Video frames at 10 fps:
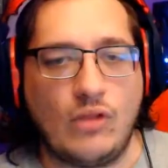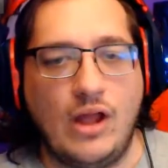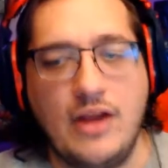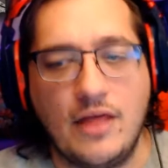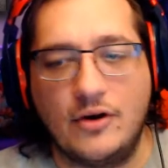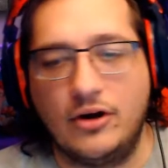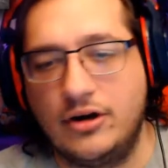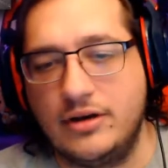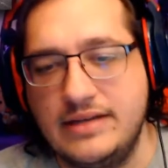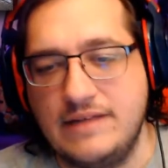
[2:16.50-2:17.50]
Another
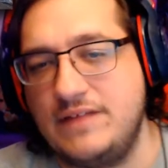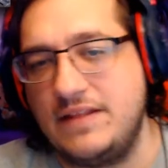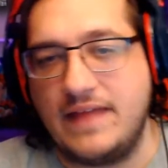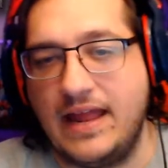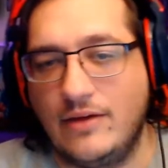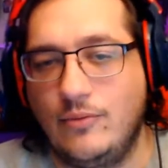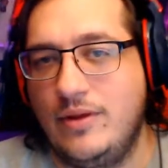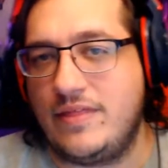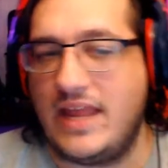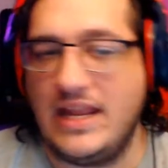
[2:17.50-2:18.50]
nifty thing
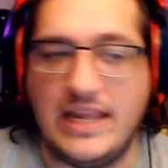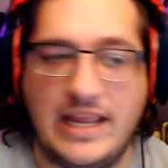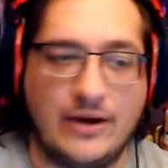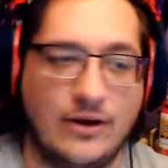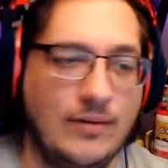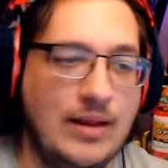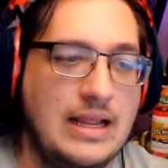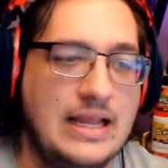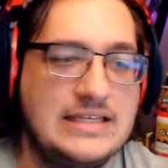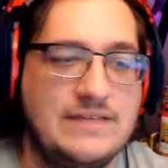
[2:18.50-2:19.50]
within here
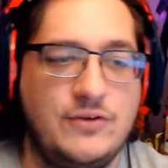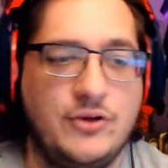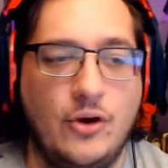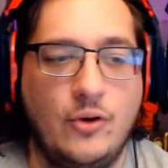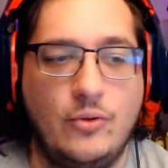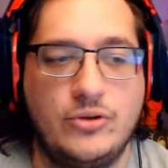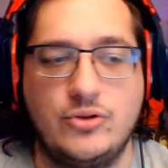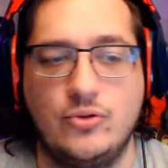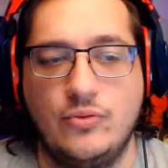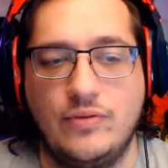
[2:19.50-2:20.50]
is if you go
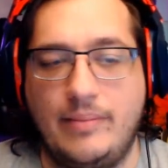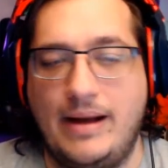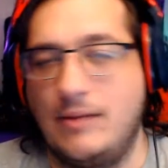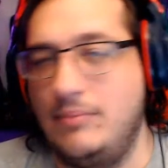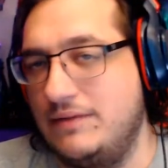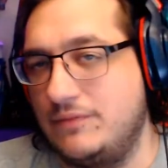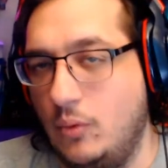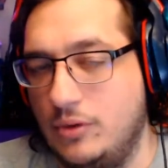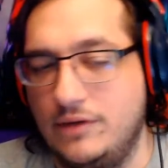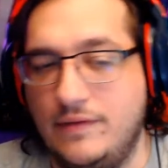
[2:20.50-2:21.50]
to the bottom left
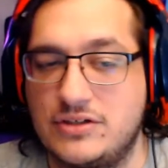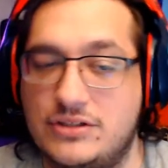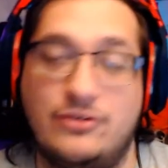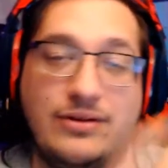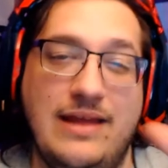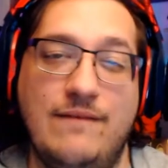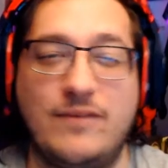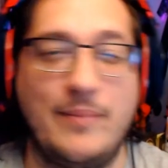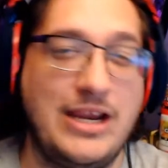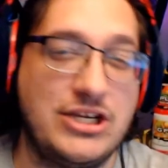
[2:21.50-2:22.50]
corner, there's a little
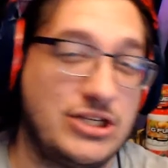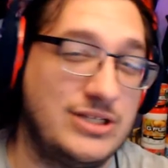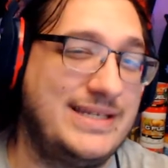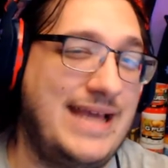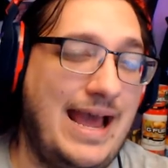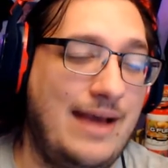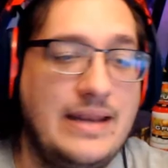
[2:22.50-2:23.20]
information tab.